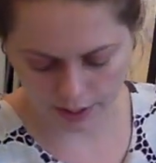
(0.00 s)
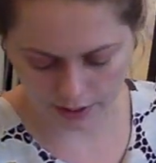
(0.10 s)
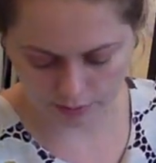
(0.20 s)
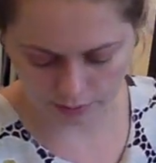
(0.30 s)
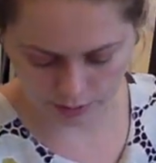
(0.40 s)

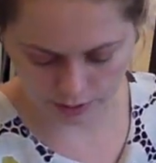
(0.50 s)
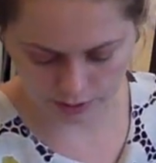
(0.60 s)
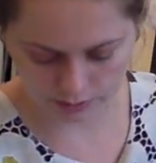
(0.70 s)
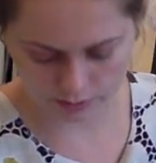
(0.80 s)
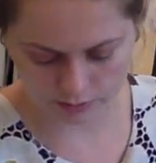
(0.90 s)
have
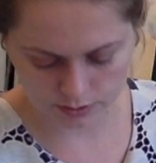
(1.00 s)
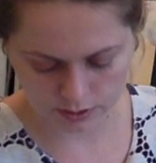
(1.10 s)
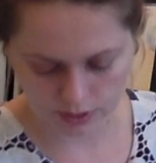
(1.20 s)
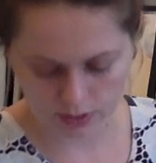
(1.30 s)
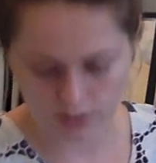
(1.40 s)
one.
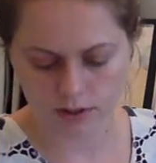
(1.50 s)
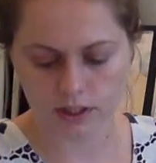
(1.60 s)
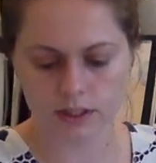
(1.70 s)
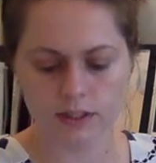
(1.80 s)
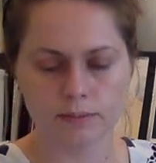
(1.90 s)

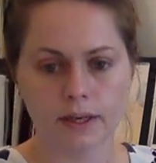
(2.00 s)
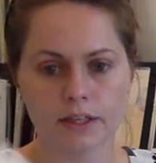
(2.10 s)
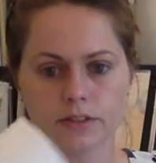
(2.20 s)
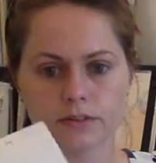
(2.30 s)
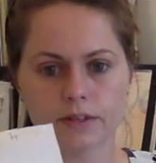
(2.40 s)
Luckily
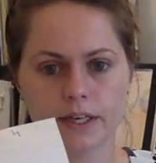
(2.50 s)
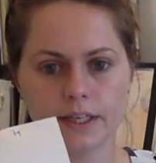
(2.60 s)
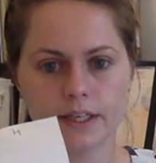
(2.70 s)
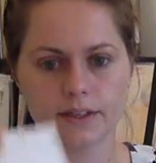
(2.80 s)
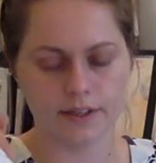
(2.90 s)
mine is
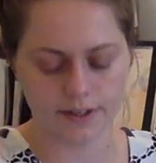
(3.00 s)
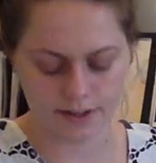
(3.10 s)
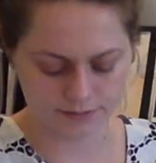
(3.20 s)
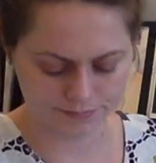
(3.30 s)
right here.